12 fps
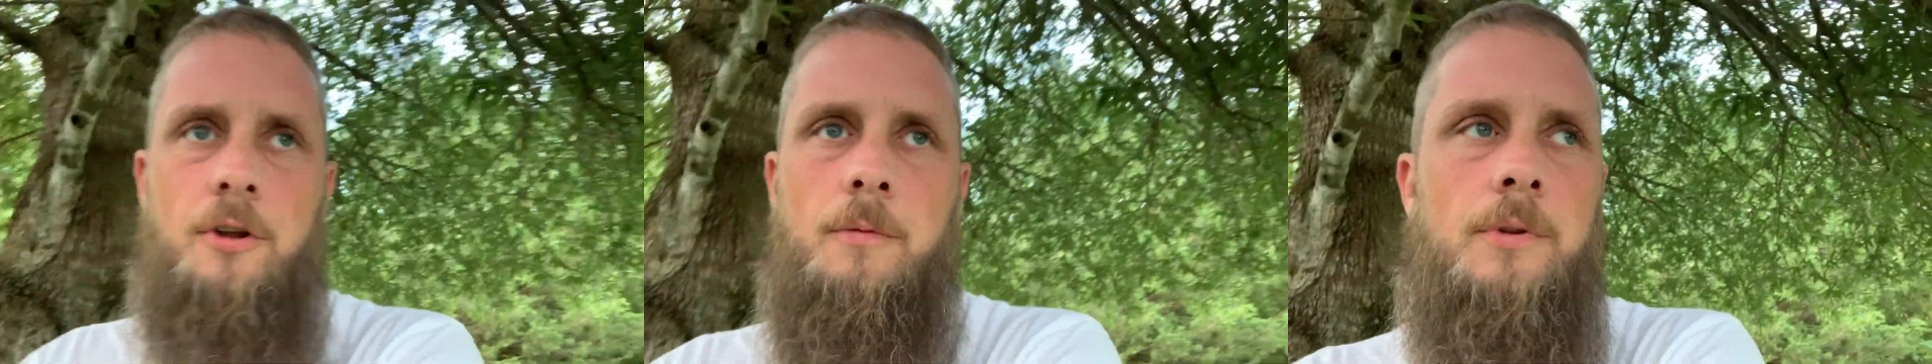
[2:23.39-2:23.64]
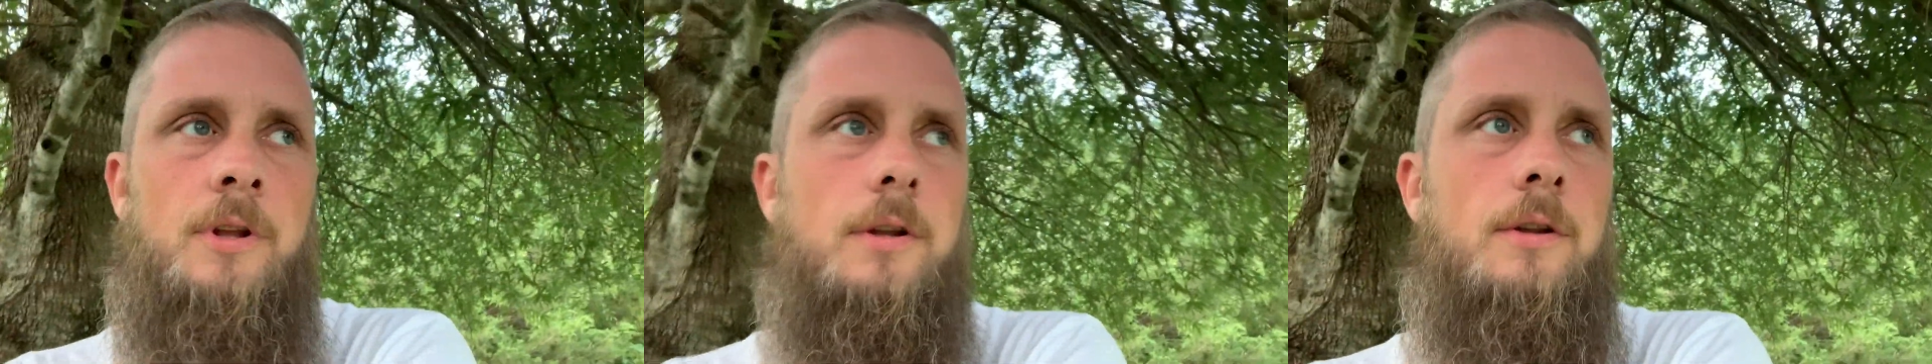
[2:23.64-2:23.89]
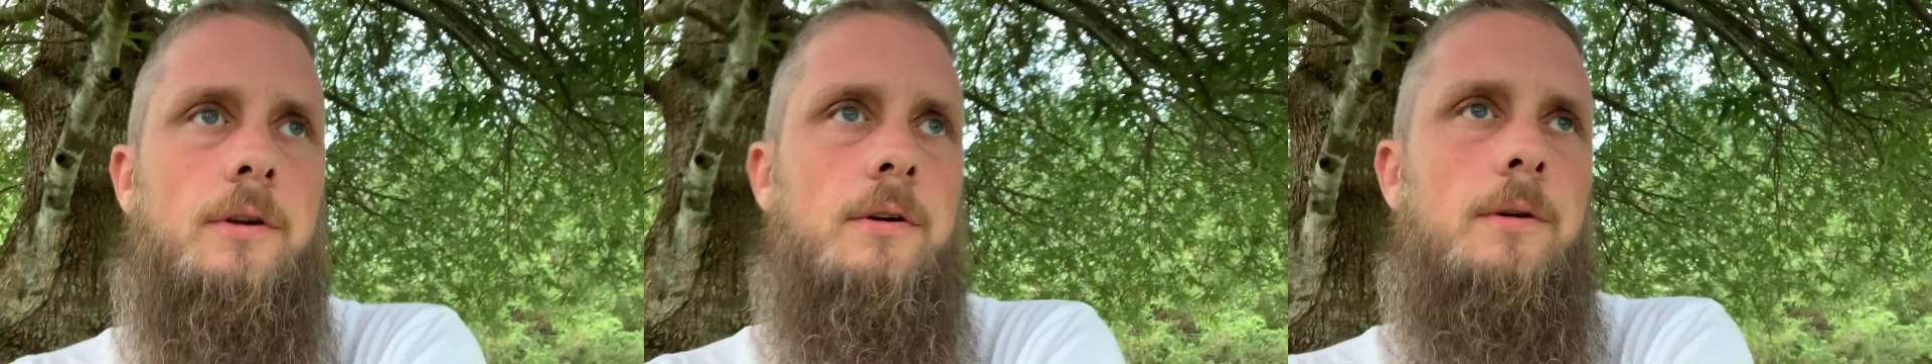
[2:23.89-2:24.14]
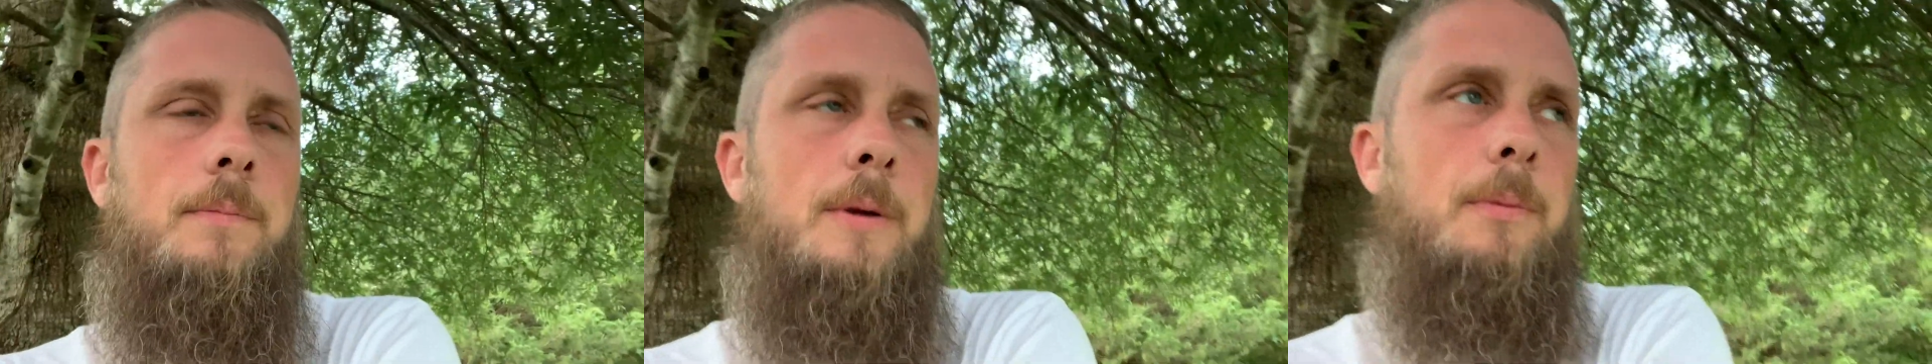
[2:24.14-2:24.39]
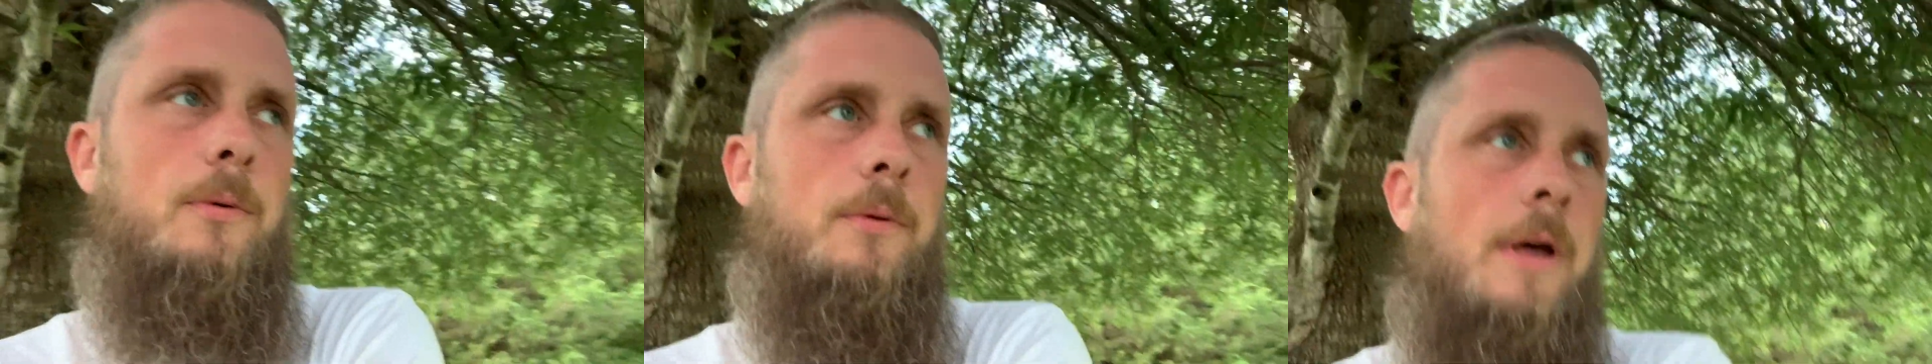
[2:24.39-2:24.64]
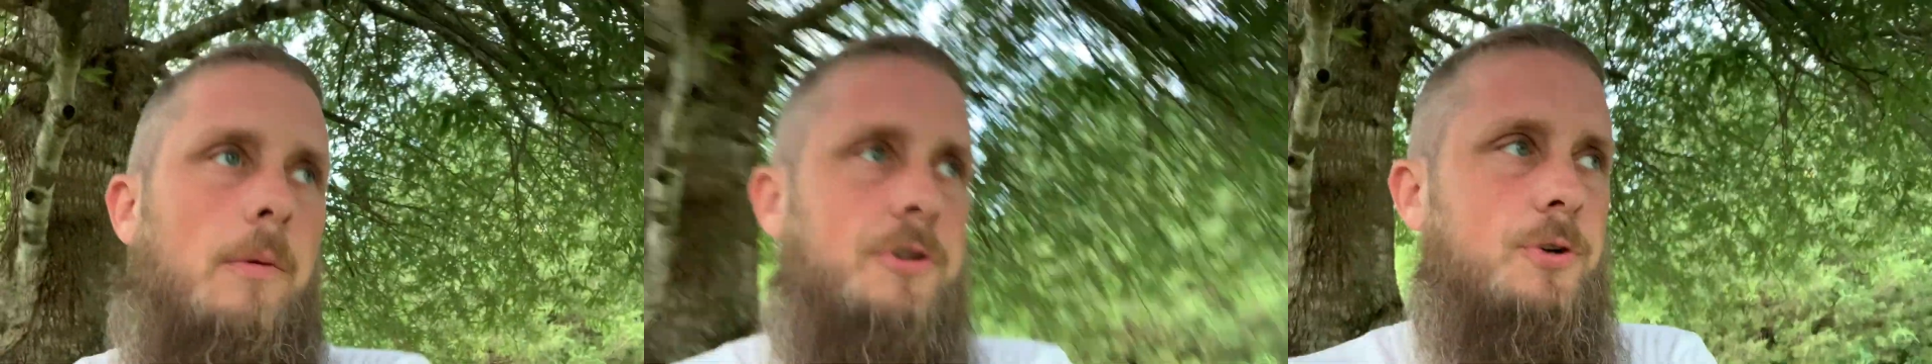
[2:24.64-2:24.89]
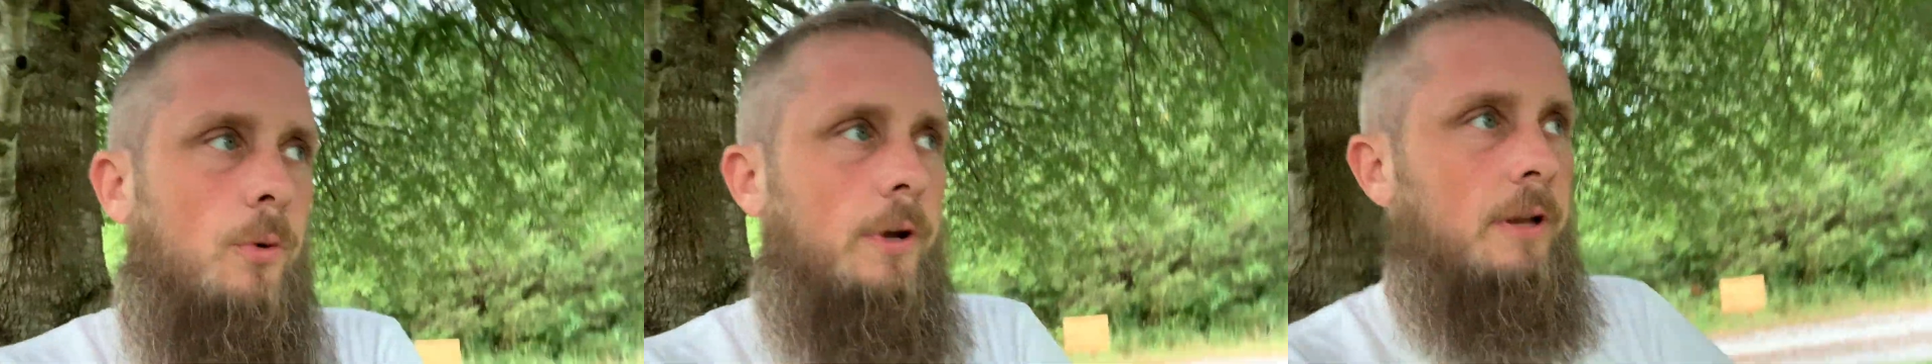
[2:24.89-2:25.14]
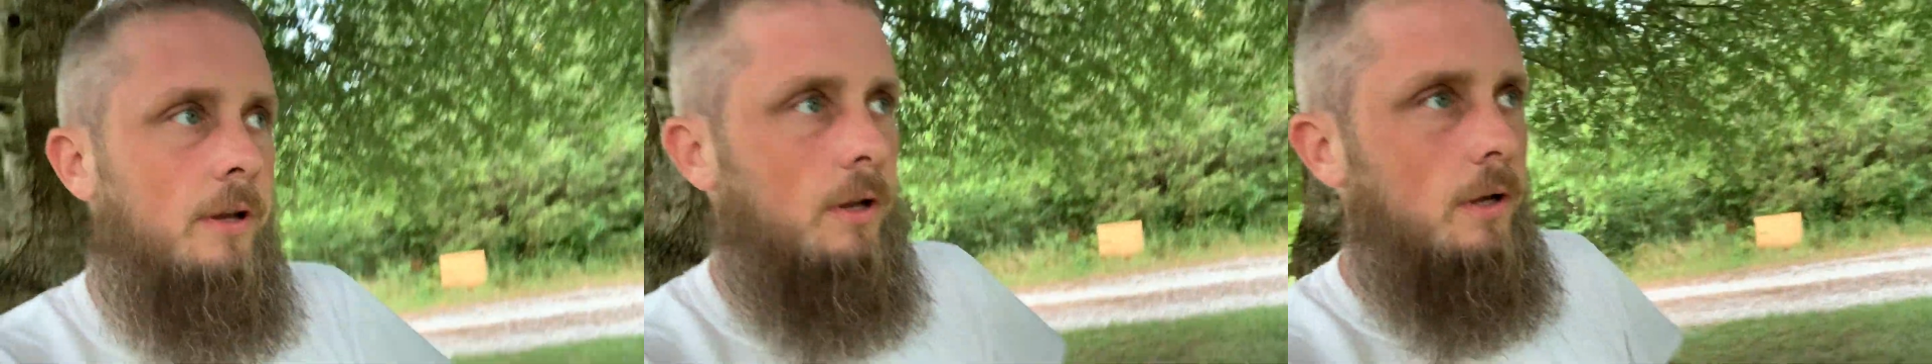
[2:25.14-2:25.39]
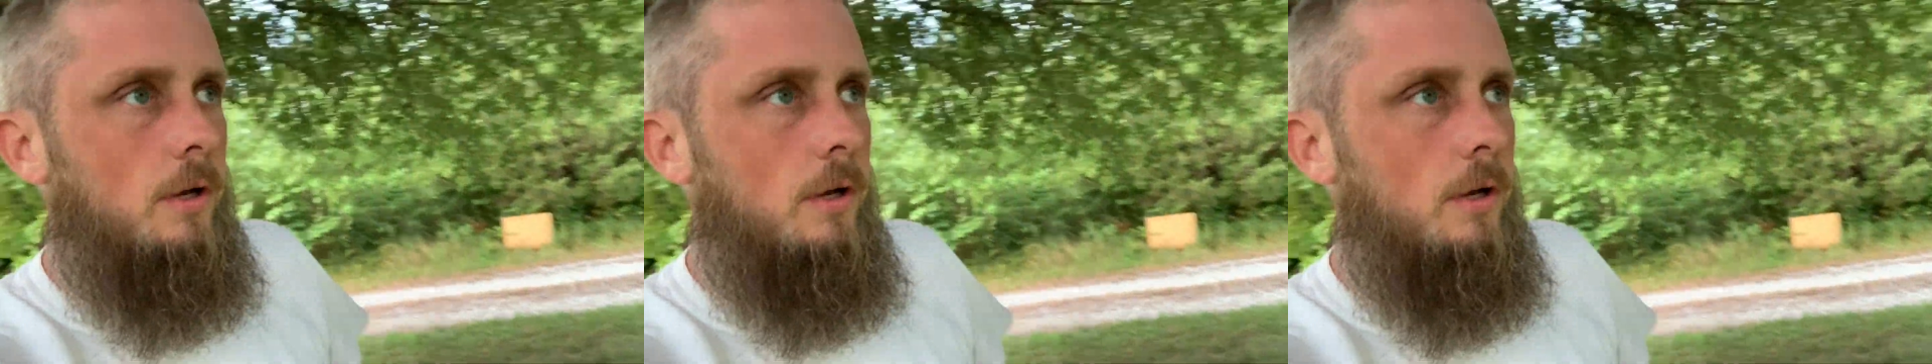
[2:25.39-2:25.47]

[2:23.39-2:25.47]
They're, they're people that would join